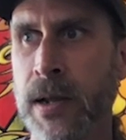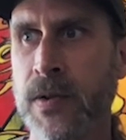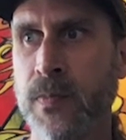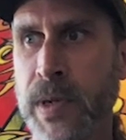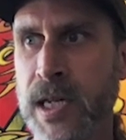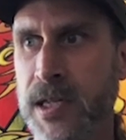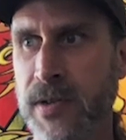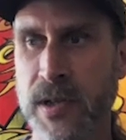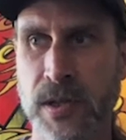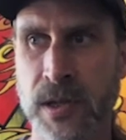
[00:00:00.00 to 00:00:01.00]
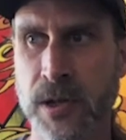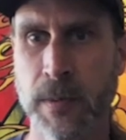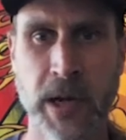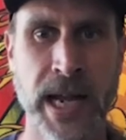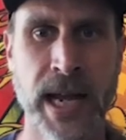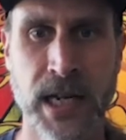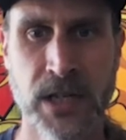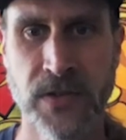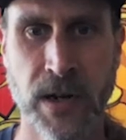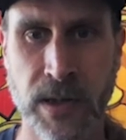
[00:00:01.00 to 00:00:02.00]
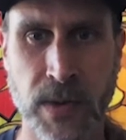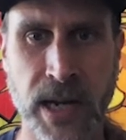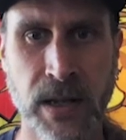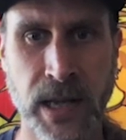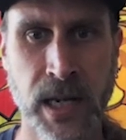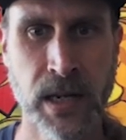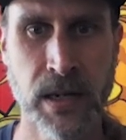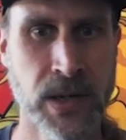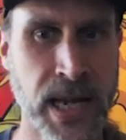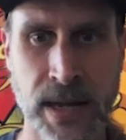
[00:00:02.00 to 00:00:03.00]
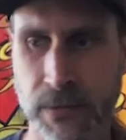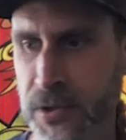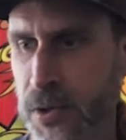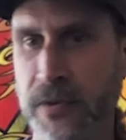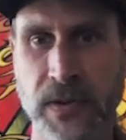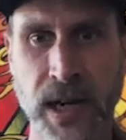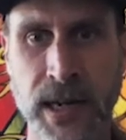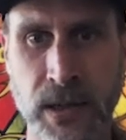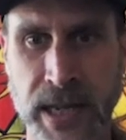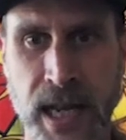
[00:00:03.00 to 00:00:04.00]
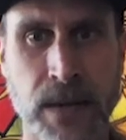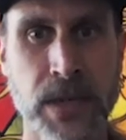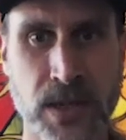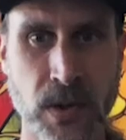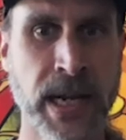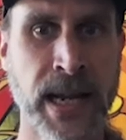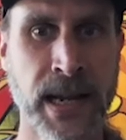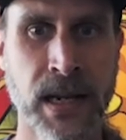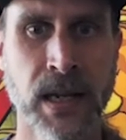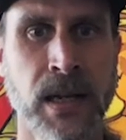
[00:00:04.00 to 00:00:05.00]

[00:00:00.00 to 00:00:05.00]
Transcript: because of the term organic is federally regulated, you can't certify cannabis organic.